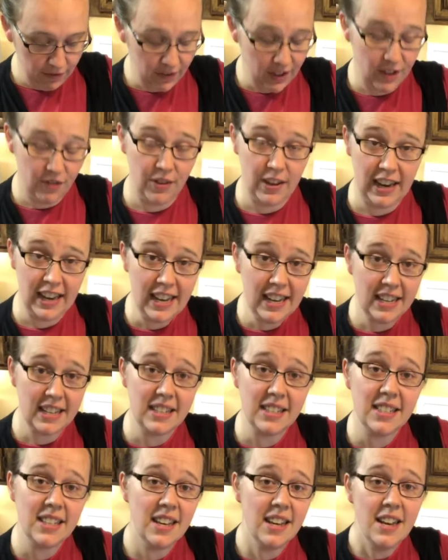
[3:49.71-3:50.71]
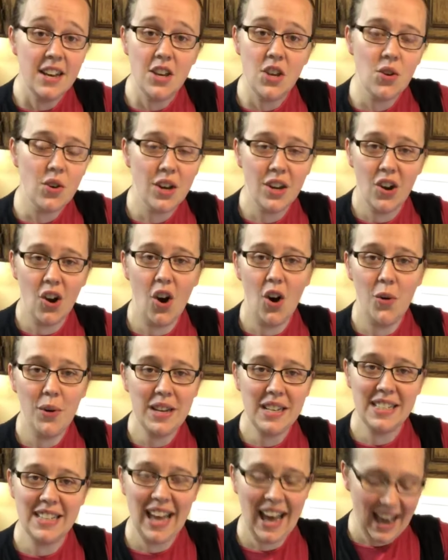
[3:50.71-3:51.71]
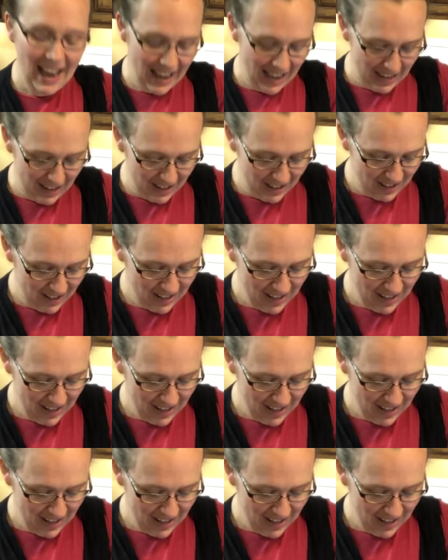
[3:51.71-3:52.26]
If it is, you can always add